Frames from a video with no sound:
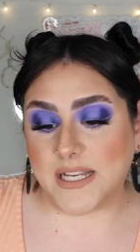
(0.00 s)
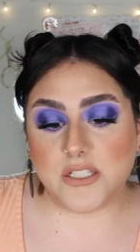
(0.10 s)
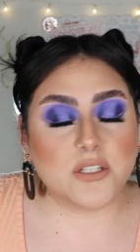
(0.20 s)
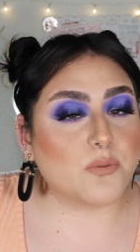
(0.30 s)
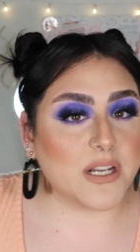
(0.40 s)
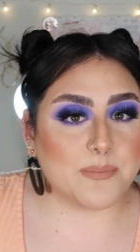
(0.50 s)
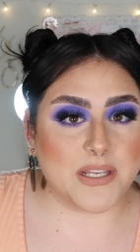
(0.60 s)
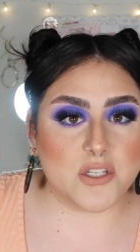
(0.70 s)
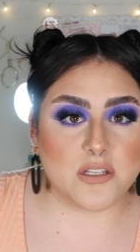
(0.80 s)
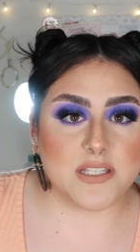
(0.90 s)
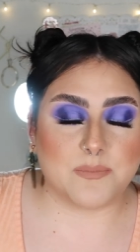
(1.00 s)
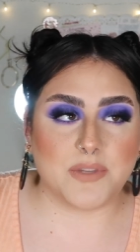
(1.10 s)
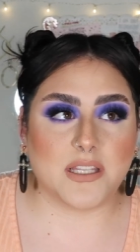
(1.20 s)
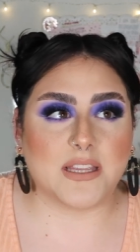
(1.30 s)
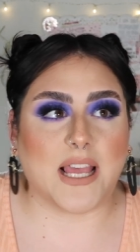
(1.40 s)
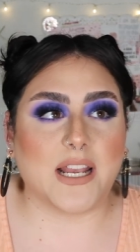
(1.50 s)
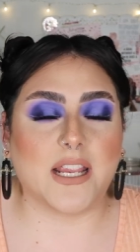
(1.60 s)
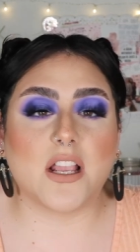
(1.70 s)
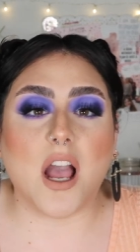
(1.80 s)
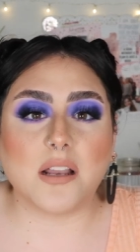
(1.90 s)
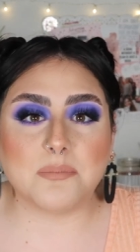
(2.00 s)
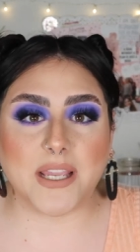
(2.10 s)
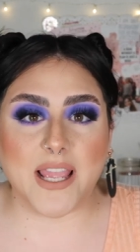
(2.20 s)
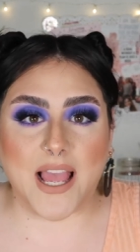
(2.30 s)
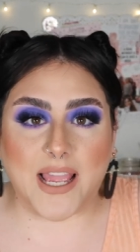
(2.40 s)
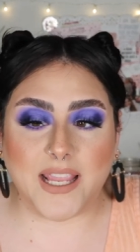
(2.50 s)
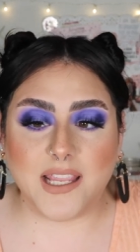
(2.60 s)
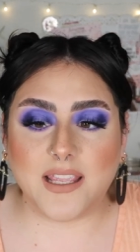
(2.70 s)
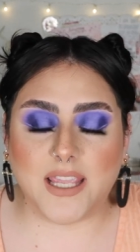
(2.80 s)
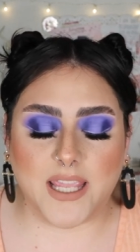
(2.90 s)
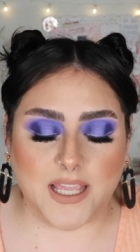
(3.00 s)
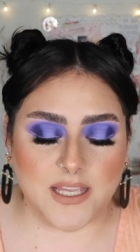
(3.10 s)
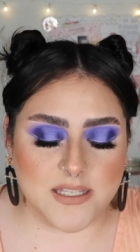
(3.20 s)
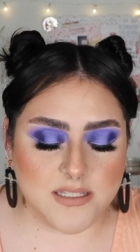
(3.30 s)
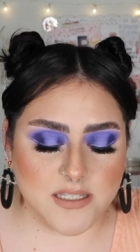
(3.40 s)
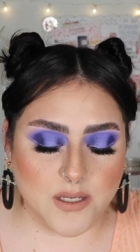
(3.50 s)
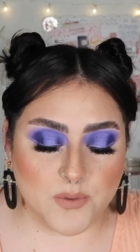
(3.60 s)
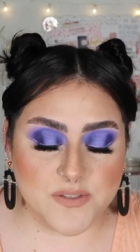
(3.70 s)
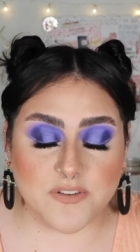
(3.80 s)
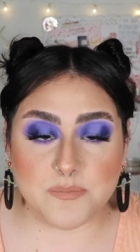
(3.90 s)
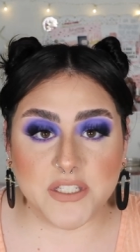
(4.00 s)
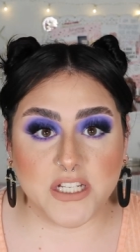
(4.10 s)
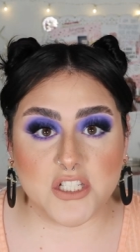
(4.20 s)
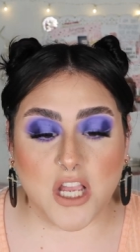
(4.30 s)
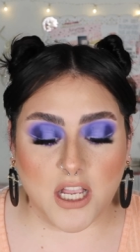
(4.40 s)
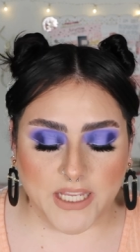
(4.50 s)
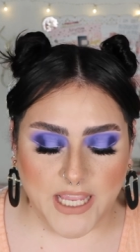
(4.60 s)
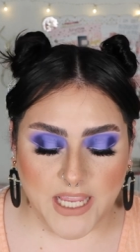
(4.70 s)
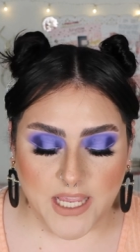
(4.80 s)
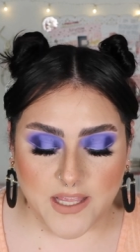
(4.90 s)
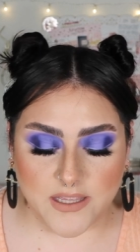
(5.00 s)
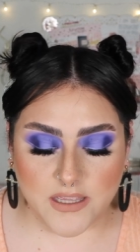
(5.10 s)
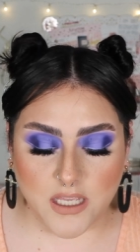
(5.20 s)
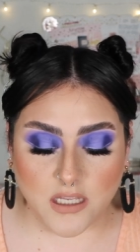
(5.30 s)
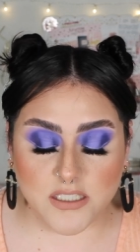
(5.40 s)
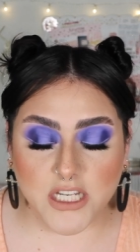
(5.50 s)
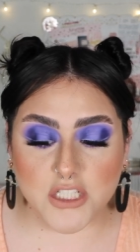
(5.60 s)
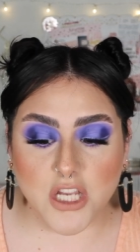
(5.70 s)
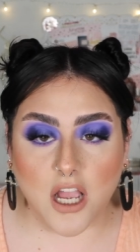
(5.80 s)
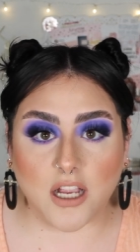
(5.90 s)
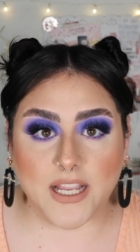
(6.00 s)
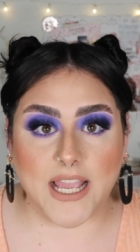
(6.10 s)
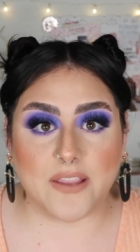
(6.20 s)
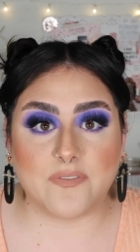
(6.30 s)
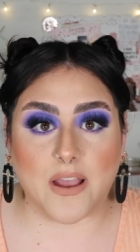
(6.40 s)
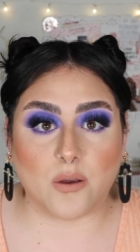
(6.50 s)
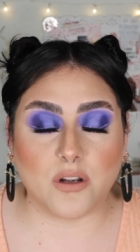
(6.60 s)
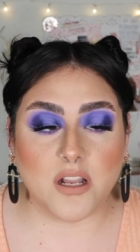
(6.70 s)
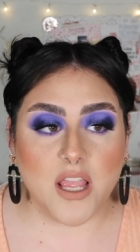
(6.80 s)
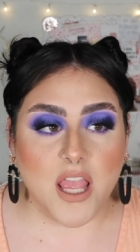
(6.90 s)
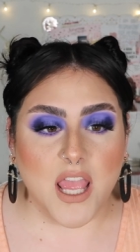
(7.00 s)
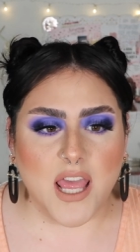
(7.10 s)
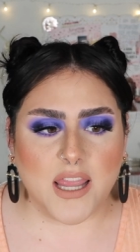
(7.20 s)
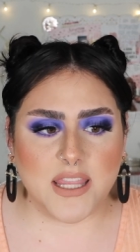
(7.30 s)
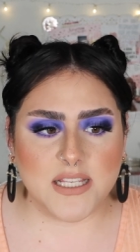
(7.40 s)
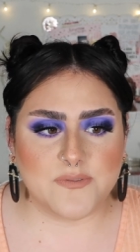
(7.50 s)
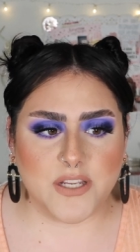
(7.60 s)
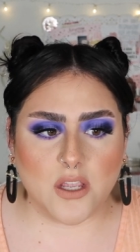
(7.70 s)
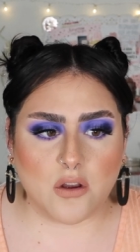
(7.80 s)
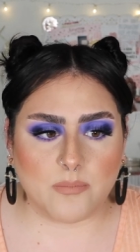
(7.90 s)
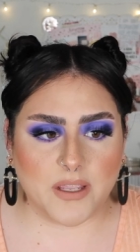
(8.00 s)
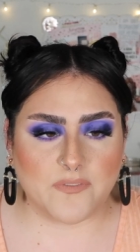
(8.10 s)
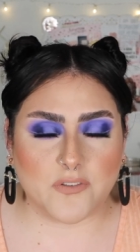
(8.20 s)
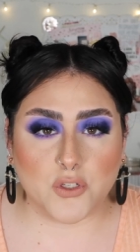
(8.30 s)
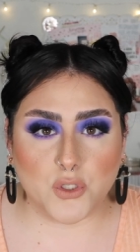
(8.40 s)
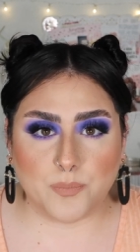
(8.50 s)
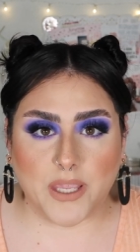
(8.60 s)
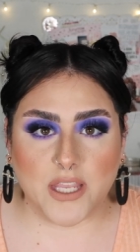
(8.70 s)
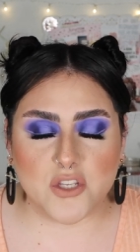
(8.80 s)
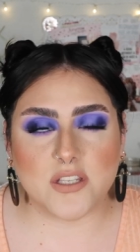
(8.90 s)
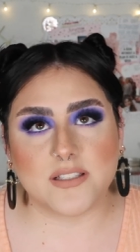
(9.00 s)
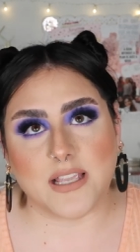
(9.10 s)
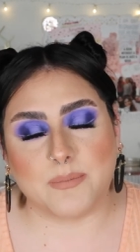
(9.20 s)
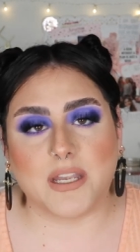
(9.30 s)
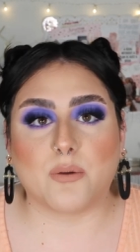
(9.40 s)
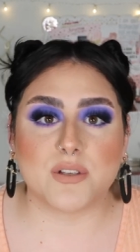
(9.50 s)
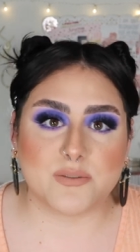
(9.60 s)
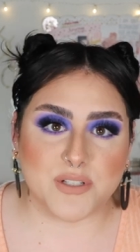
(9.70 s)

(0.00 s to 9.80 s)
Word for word: i did want to mention something that it caught my eye and it was from tiktok and on tiktok i found this video on my For You page because, I mean, I was